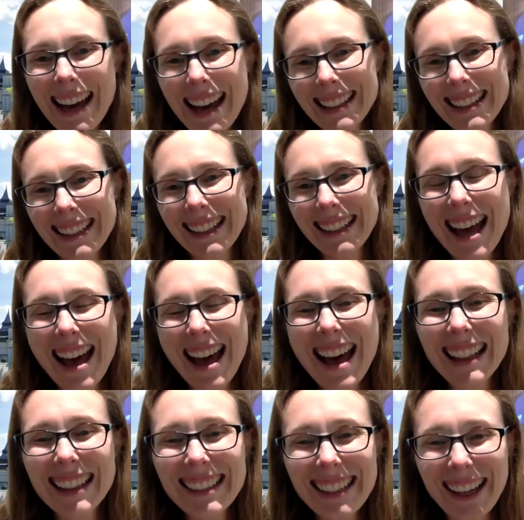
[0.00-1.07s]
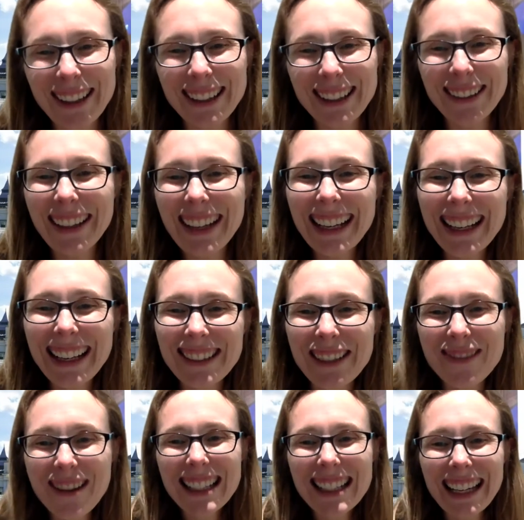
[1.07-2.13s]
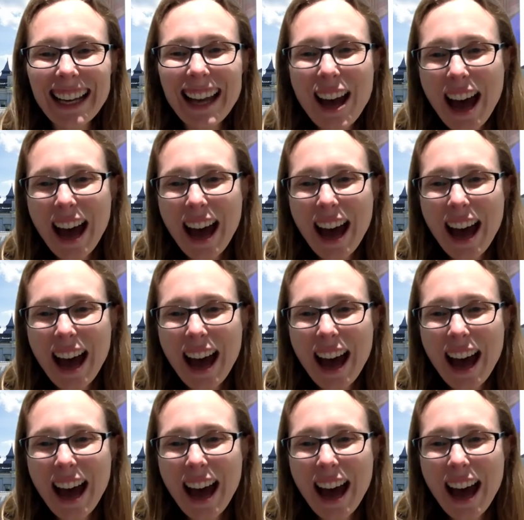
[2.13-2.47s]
excellent. So Sophia lives in Reading.